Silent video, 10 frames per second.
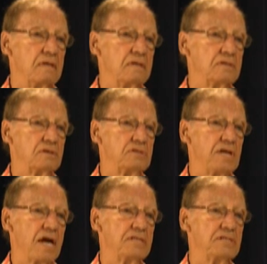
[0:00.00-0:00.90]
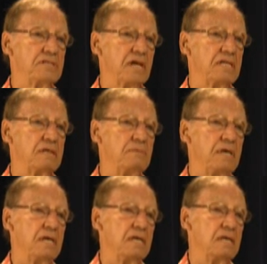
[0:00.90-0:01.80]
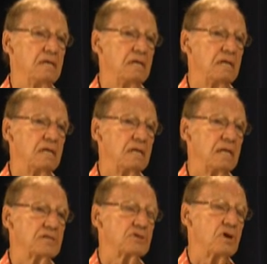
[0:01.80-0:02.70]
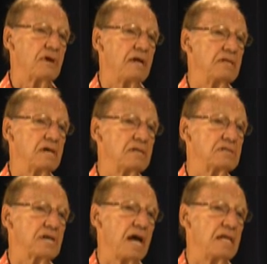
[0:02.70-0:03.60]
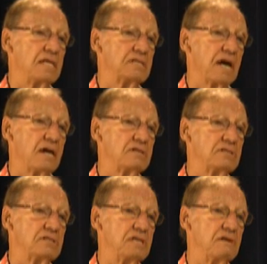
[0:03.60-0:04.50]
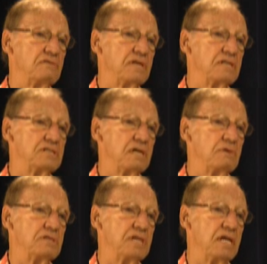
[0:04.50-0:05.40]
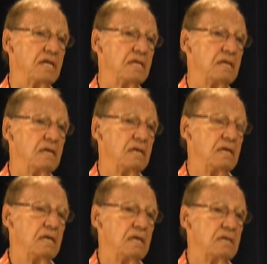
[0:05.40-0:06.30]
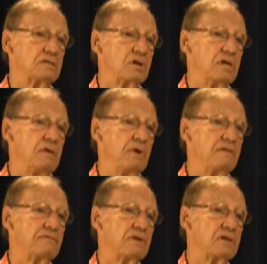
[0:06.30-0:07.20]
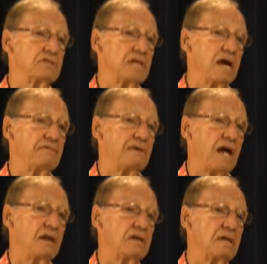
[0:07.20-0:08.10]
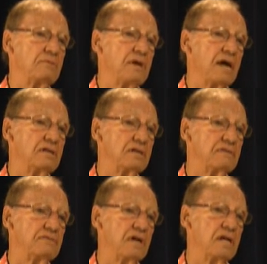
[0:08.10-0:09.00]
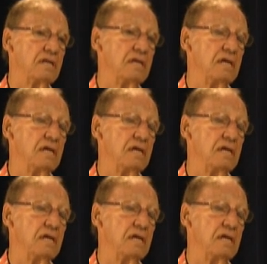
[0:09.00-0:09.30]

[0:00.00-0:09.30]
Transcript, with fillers: So Johnson said to me, let's go around the other side of this house and see if we can see what's in it. So he went first and I followed him around to the front